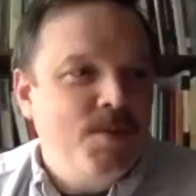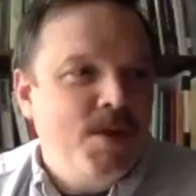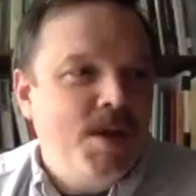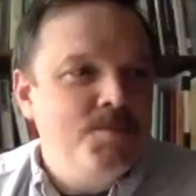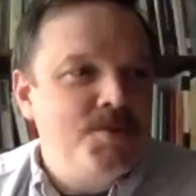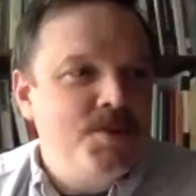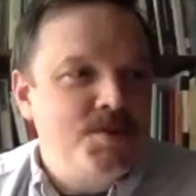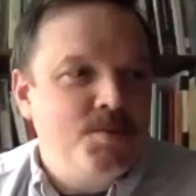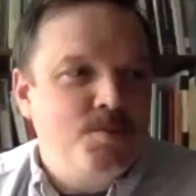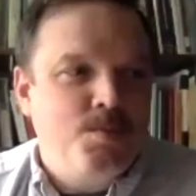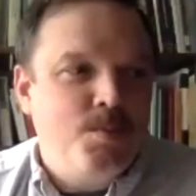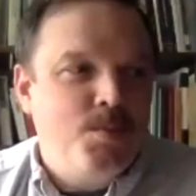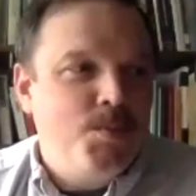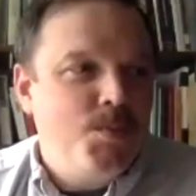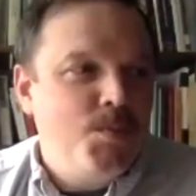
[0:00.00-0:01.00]
I'm such a
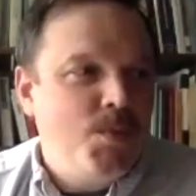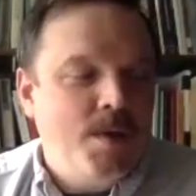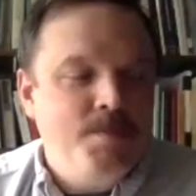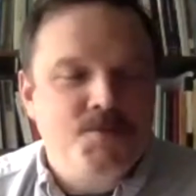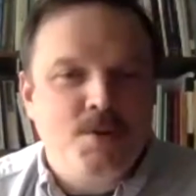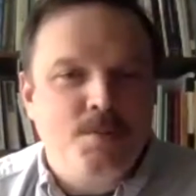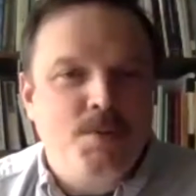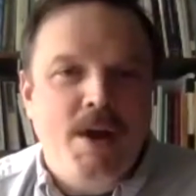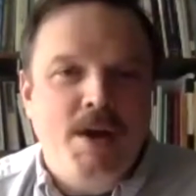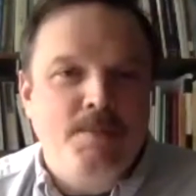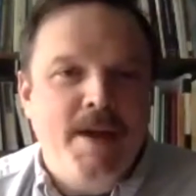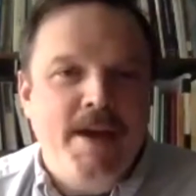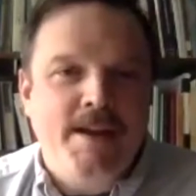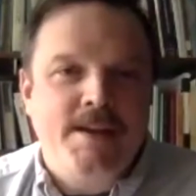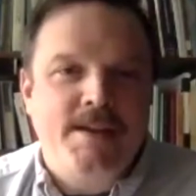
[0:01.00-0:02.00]
I'm so
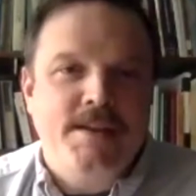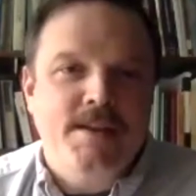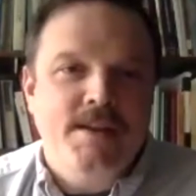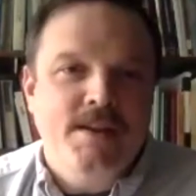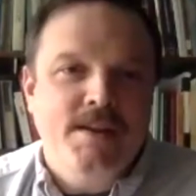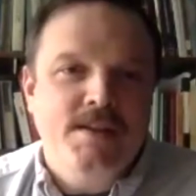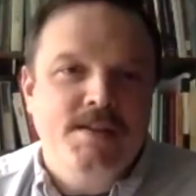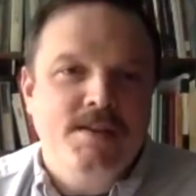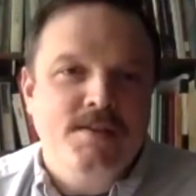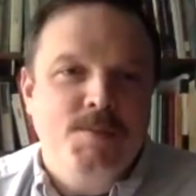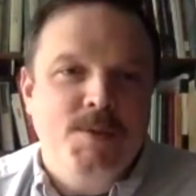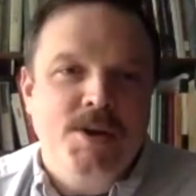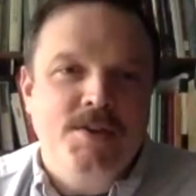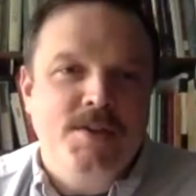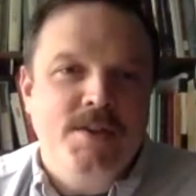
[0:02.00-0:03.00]
pragmatic that anything
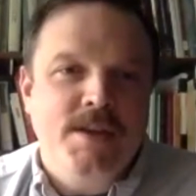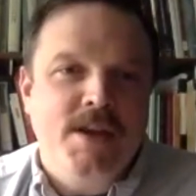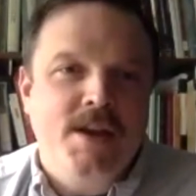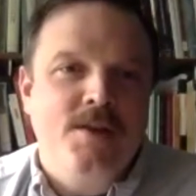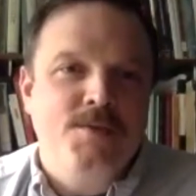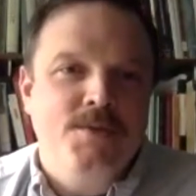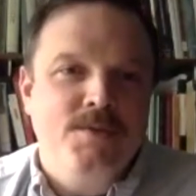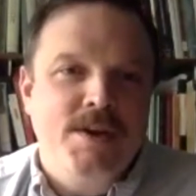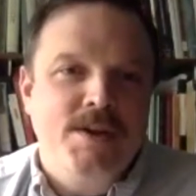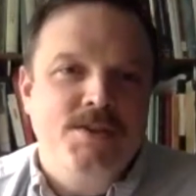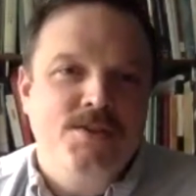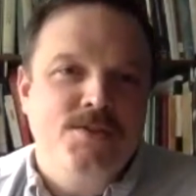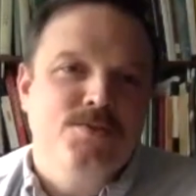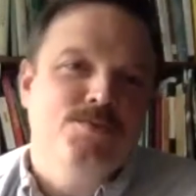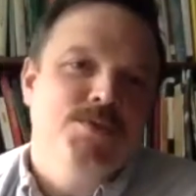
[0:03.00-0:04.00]
bigger than that I would like
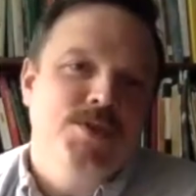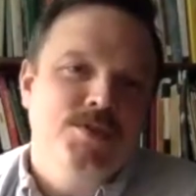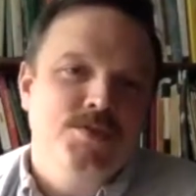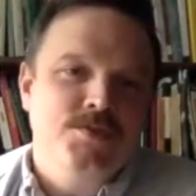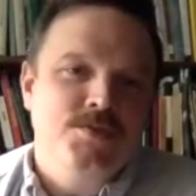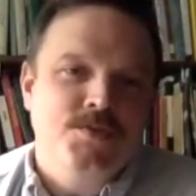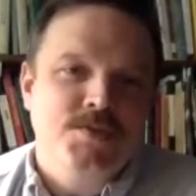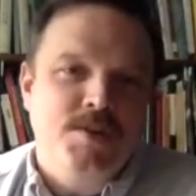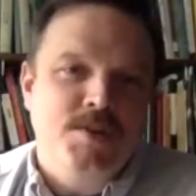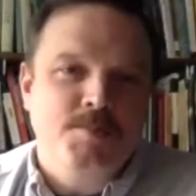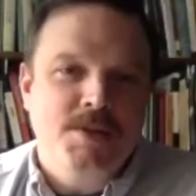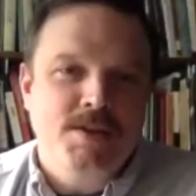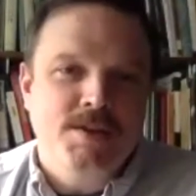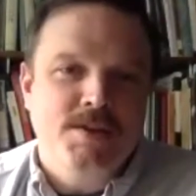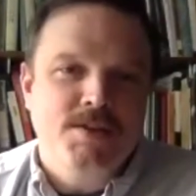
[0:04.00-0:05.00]
to reuse for
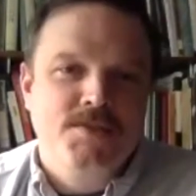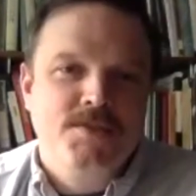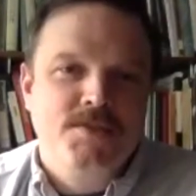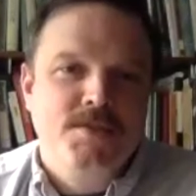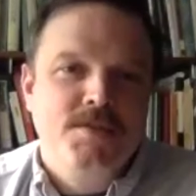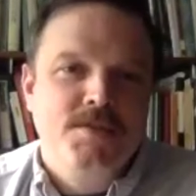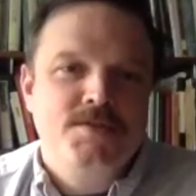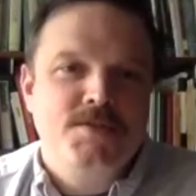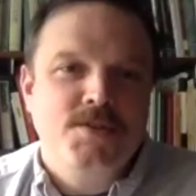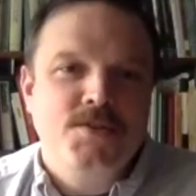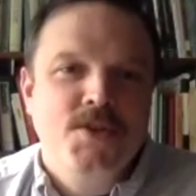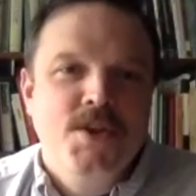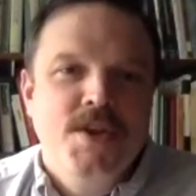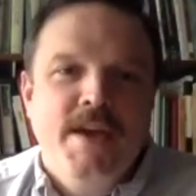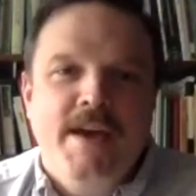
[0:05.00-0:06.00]
something else. So
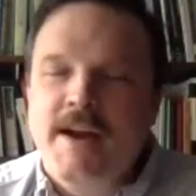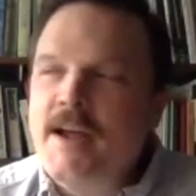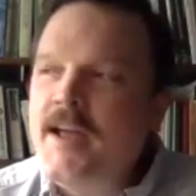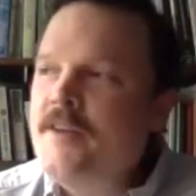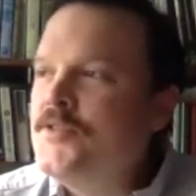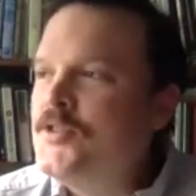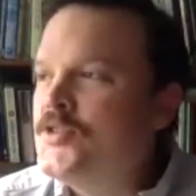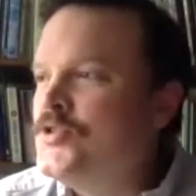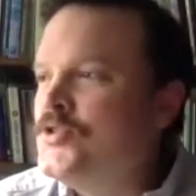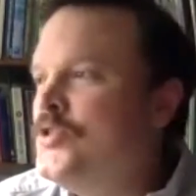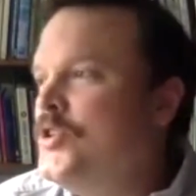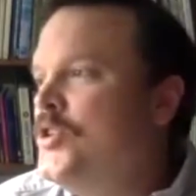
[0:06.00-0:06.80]
okay. I have this.